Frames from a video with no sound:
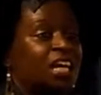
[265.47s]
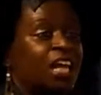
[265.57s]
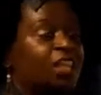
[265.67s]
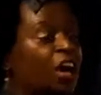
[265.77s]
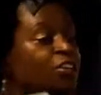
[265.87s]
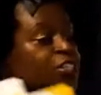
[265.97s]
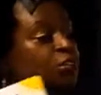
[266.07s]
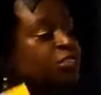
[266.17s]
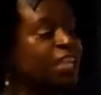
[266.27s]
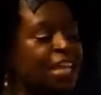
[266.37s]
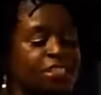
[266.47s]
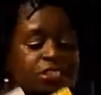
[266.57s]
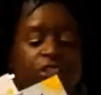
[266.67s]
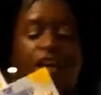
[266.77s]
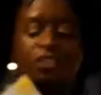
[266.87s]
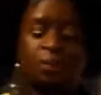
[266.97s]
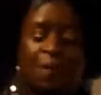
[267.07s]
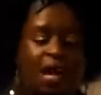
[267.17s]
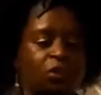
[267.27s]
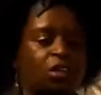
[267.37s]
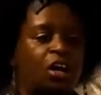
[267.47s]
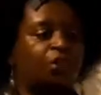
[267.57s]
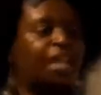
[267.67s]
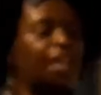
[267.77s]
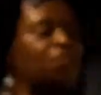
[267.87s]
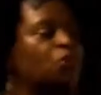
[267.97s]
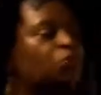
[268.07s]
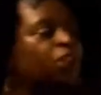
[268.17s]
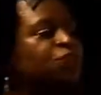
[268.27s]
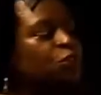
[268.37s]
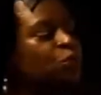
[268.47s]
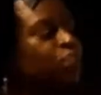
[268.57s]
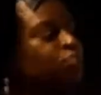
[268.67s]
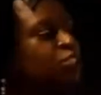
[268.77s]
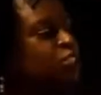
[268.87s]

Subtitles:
It also talks about, okay, well, if you want to do